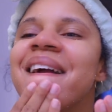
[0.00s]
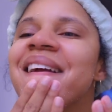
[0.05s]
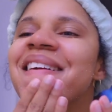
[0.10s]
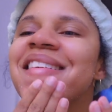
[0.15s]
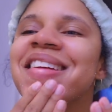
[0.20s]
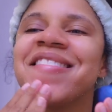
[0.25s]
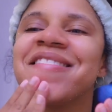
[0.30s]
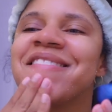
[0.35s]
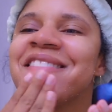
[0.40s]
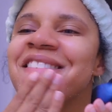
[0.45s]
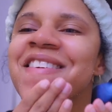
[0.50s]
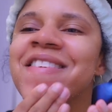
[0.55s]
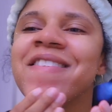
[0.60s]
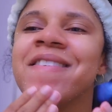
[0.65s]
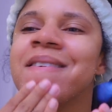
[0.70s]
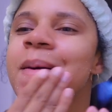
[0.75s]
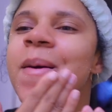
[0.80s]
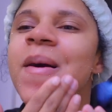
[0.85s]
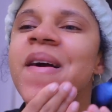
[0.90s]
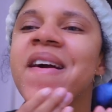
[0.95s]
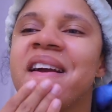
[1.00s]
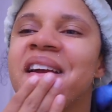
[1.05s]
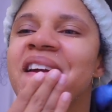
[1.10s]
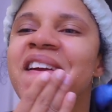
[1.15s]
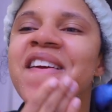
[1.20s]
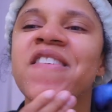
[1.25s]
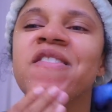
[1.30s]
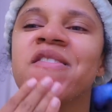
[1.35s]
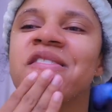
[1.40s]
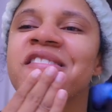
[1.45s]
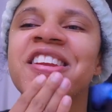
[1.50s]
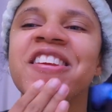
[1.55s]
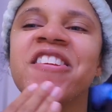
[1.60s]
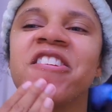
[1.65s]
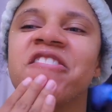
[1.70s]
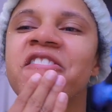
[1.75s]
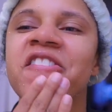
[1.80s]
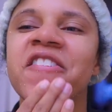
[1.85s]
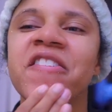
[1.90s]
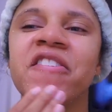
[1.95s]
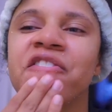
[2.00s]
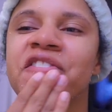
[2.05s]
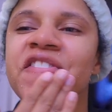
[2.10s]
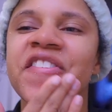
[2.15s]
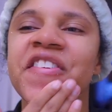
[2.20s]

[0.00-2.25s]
it do. It really do.